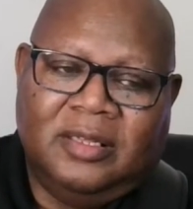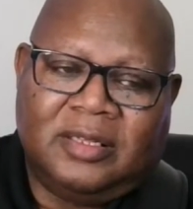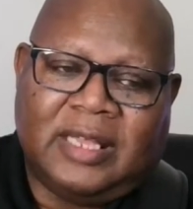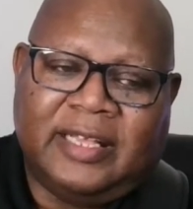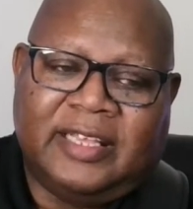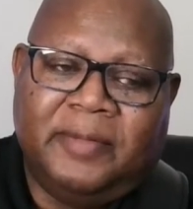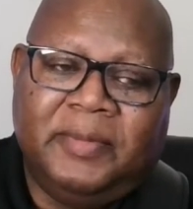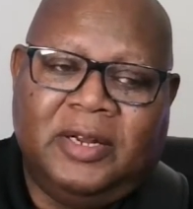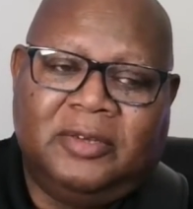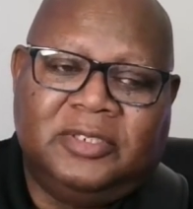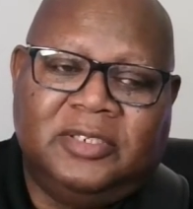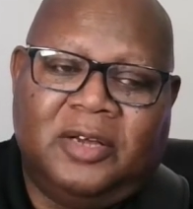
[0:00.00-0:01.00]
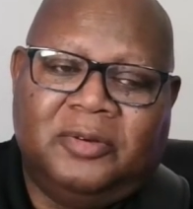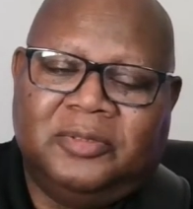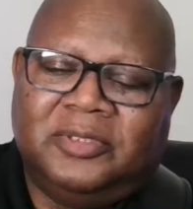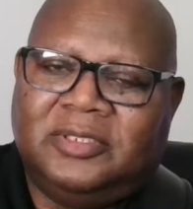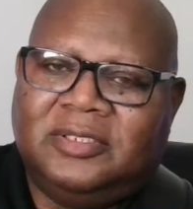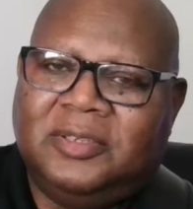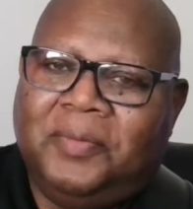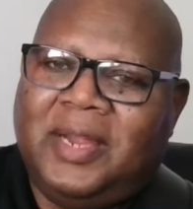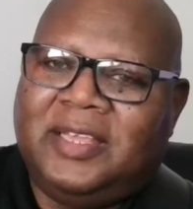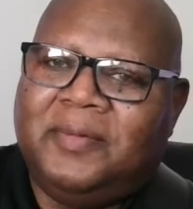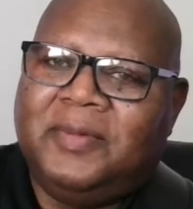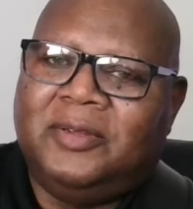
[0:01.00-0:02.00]
Okay, give me those notes.
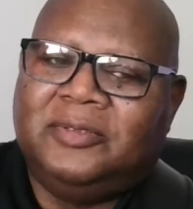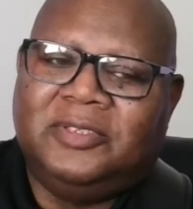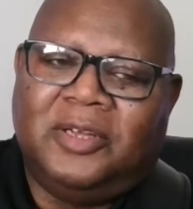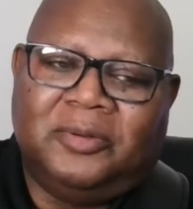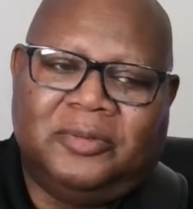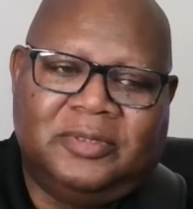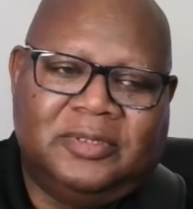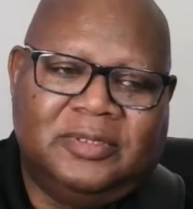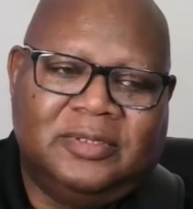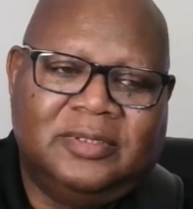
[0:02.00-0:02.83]
Somebody give me those notes.